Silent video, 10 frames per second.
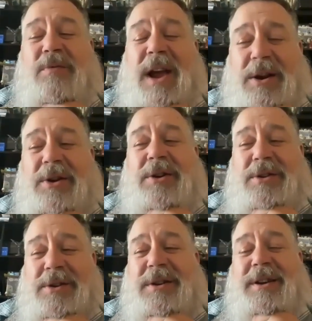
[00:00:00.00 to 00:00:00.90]
On,
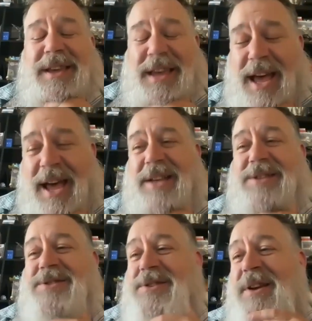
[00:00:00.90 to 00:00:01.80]
record. record.
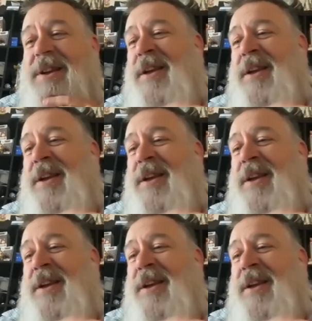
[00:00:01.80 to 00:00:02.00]
Yes.